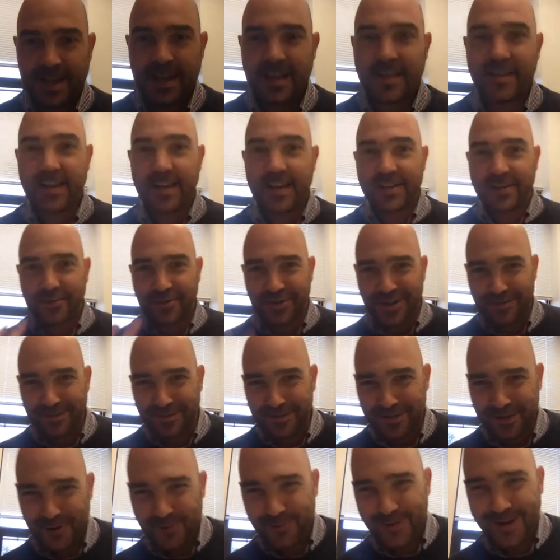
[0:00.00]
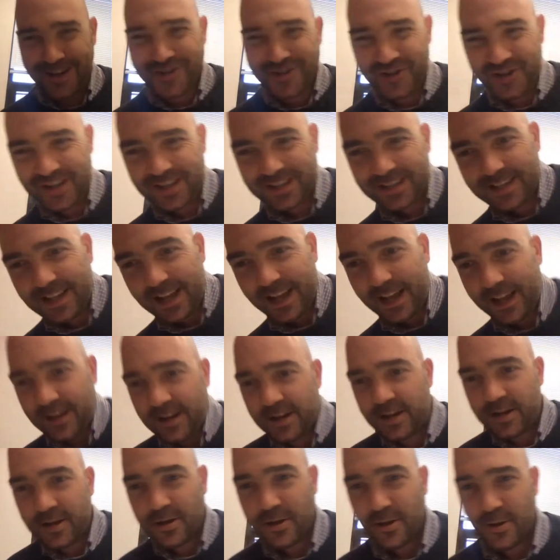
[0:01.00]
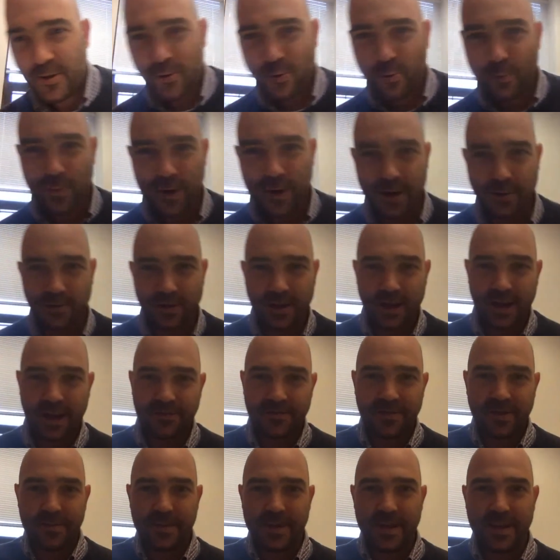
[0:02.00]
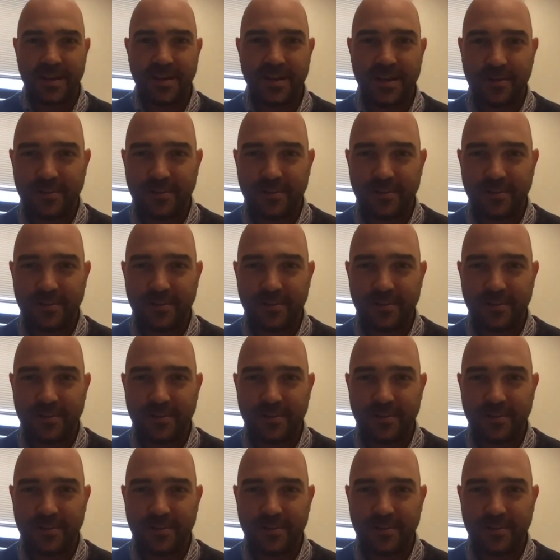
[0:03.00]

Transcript: These are some of the questions that we will have to begin